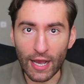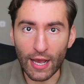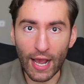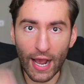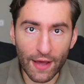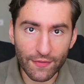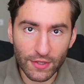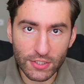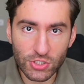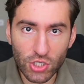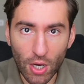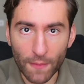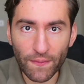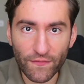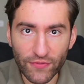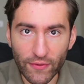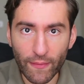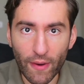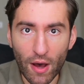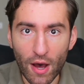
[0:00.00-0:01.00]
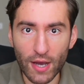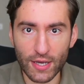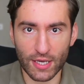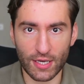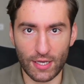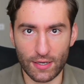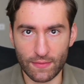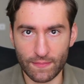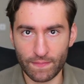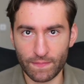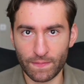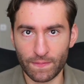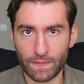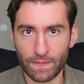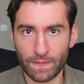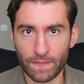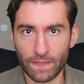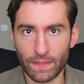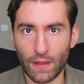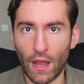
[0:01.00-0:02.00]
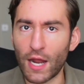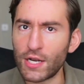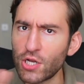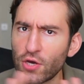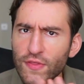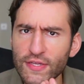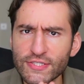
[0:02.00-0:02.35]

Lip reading: at the top of the market. I know